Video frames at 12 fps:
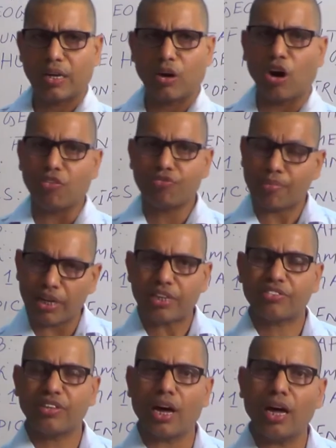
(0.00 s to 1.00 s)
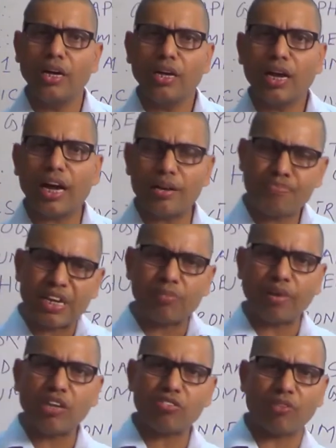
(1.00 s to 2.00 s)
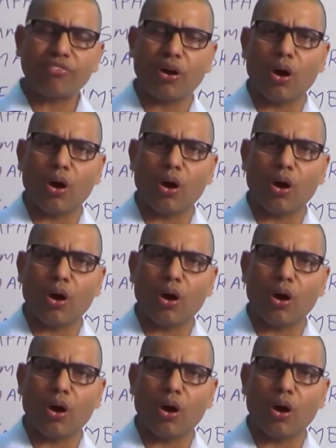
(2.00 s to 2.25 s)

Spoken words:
of Malaysia and Pygmies of